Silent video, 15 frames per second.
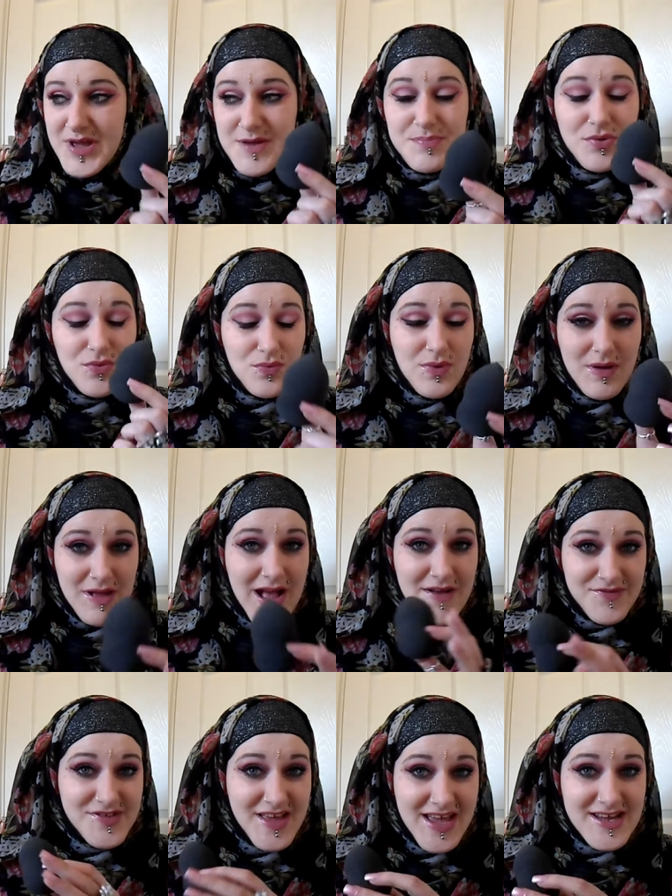people
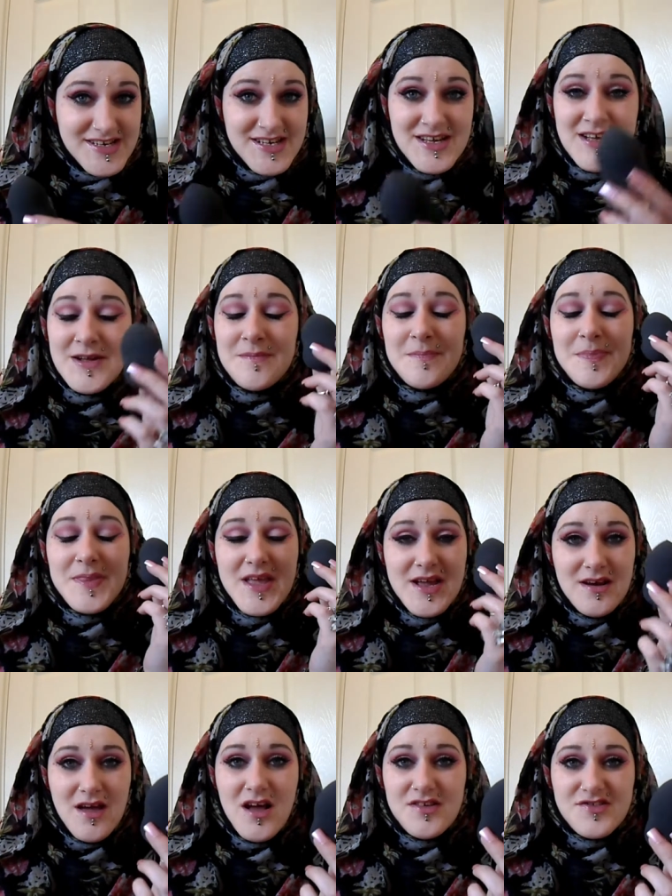have said,
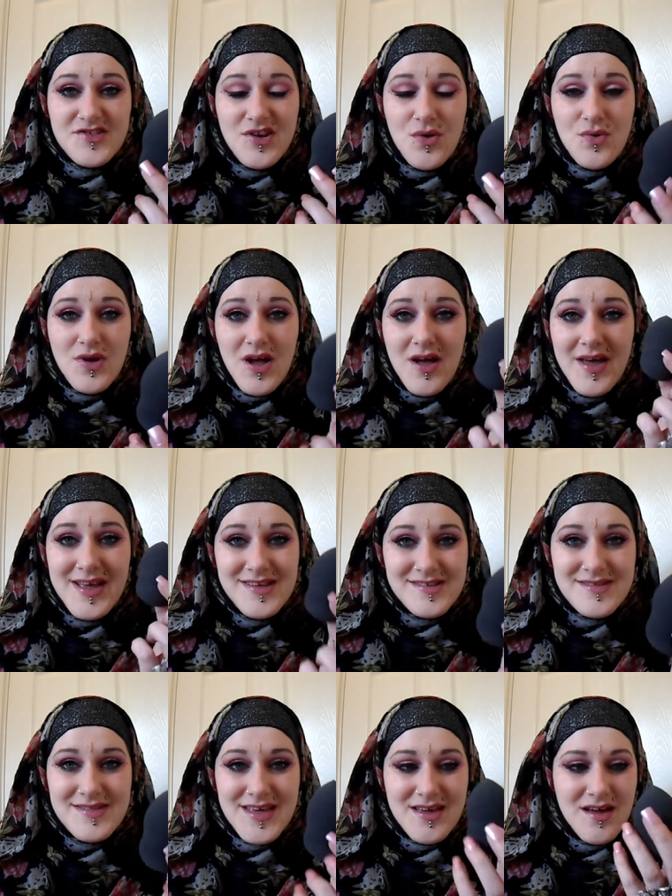it lasts longer,
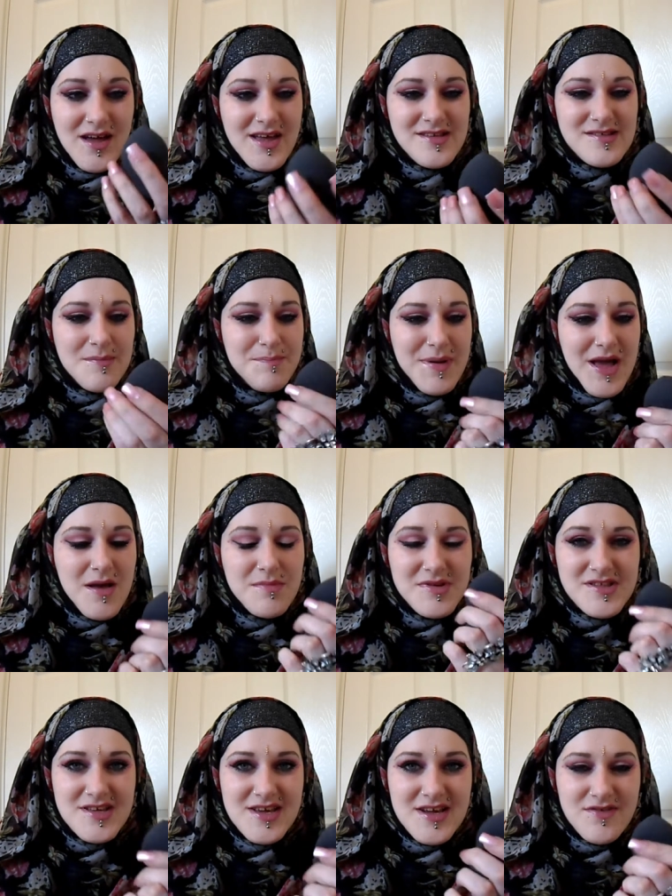it's thicker, it's a better
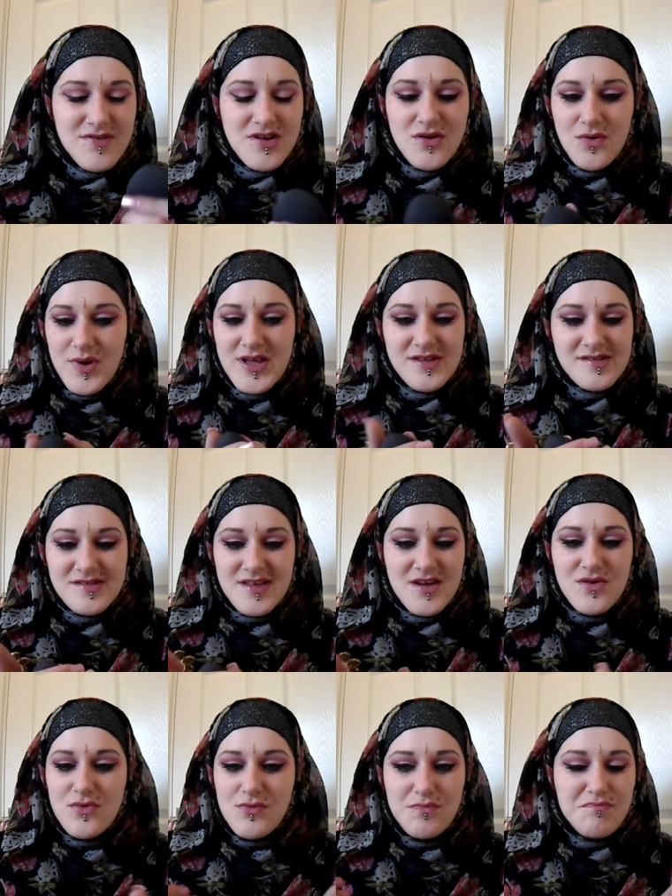material. It
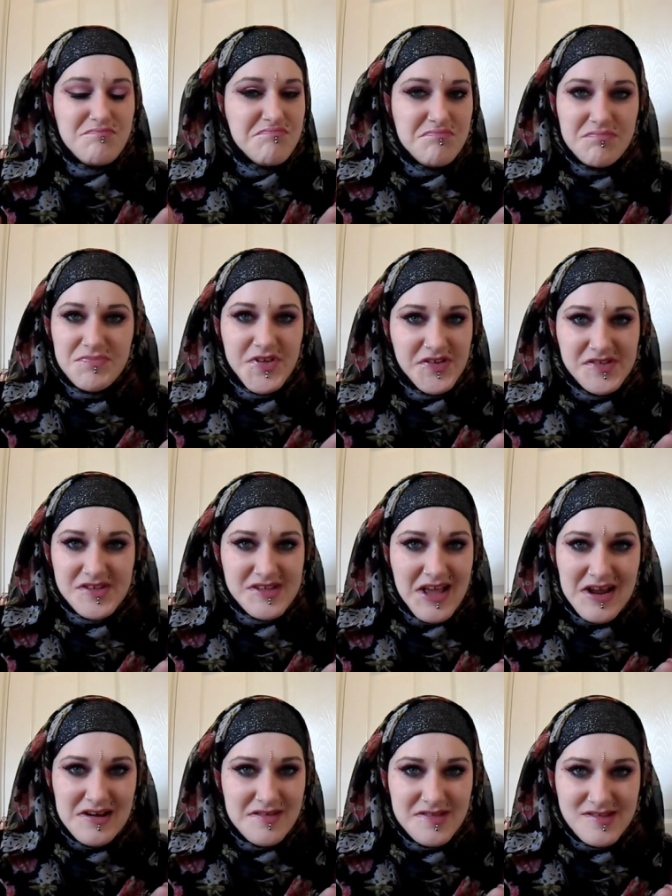still does
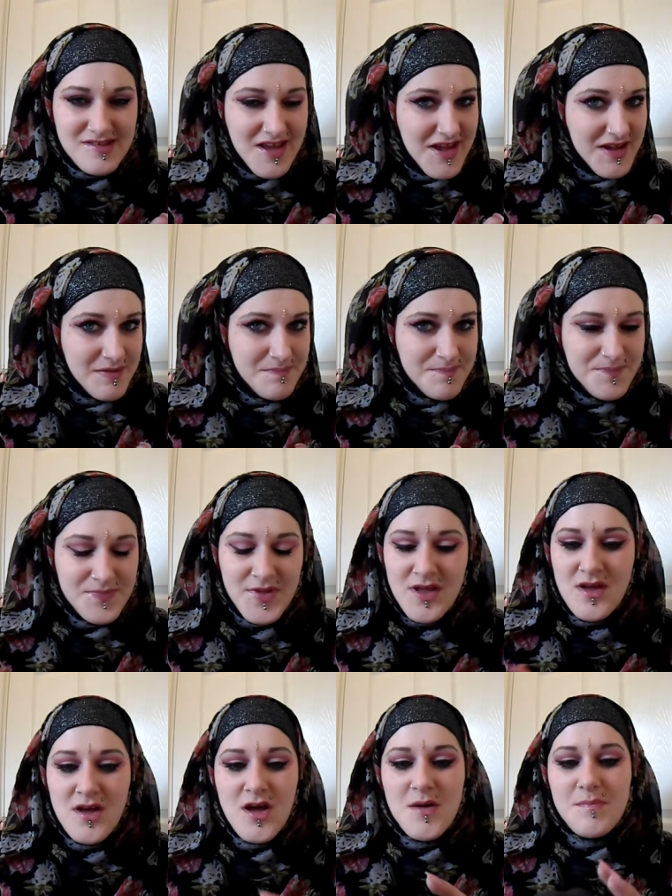exactly the same,
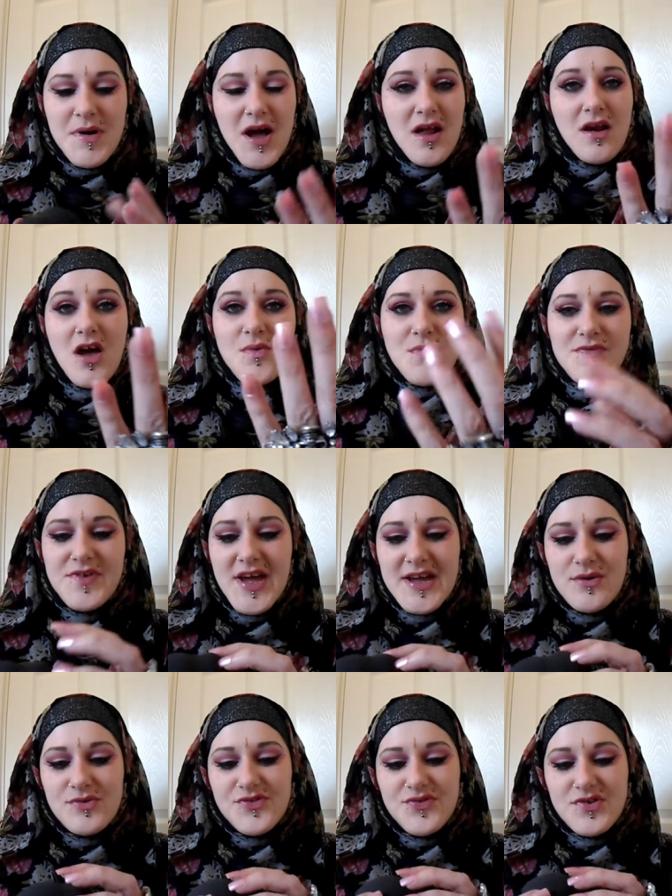but like with
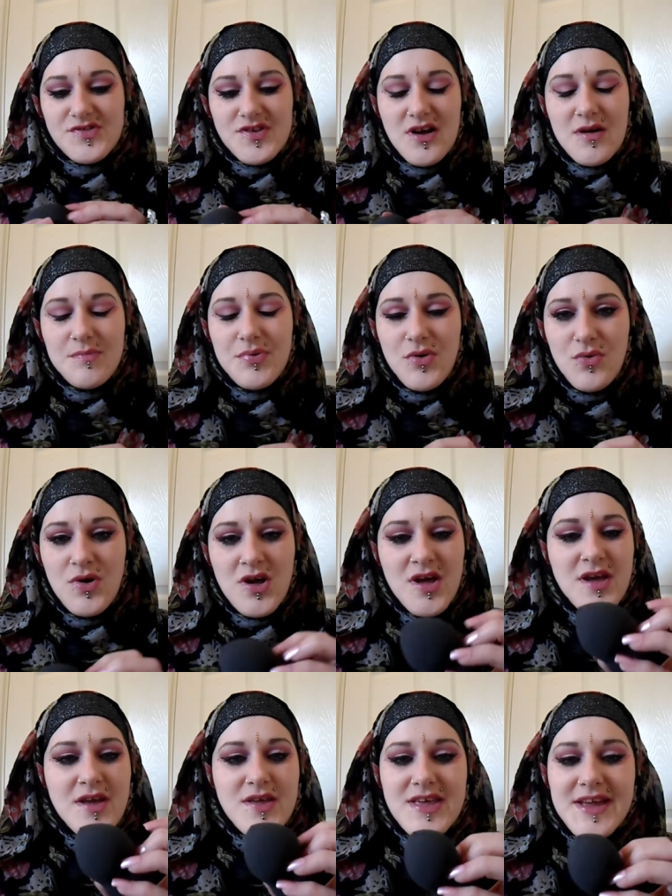nails, for example,